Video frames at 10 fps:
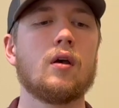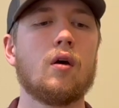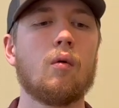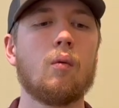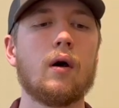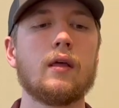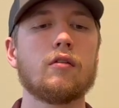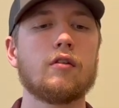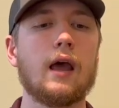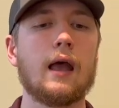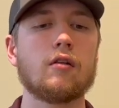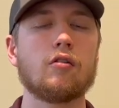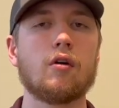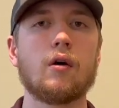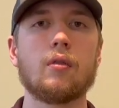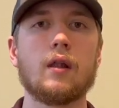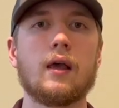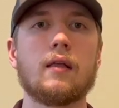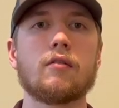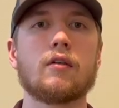what is natural on the
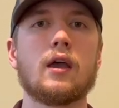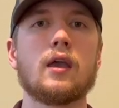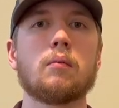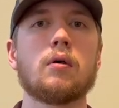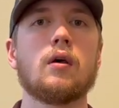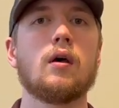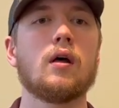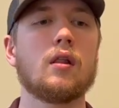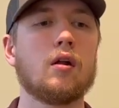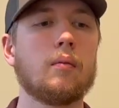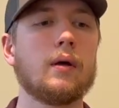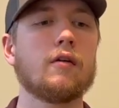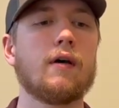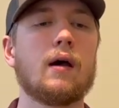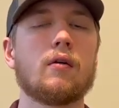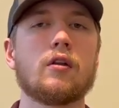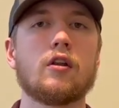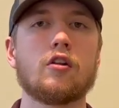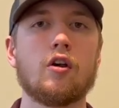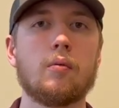landscape, a little bit of how to
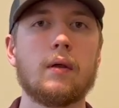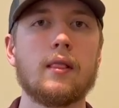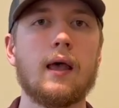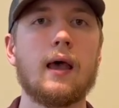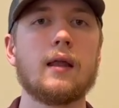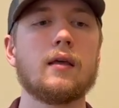determine that.